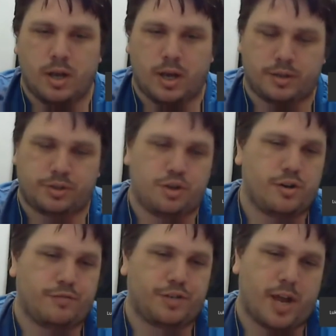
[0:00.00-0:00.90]
a
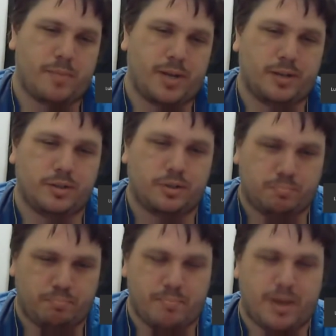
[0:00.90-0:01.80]
student of Jamie's,
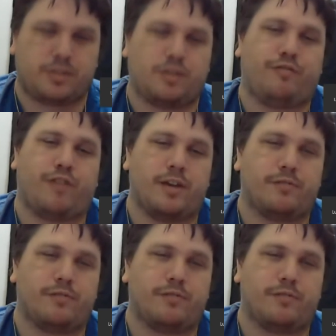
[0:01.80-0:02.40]
massive fan